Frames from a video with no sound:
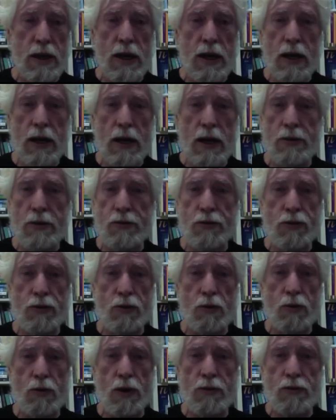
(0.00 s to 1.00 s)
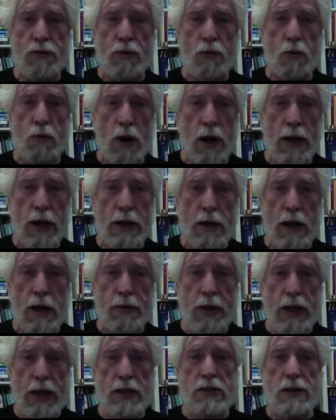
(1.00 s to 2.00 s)
as you want,
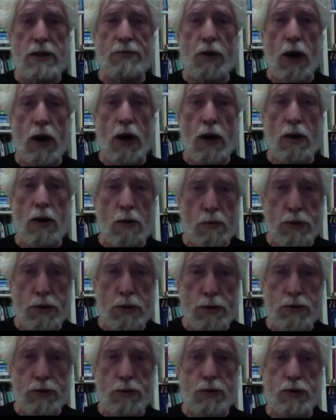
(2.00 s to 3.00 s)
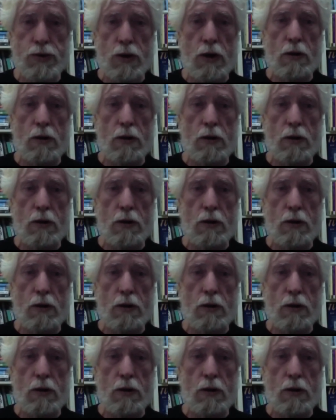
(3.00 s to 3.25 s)
that is, if auto producers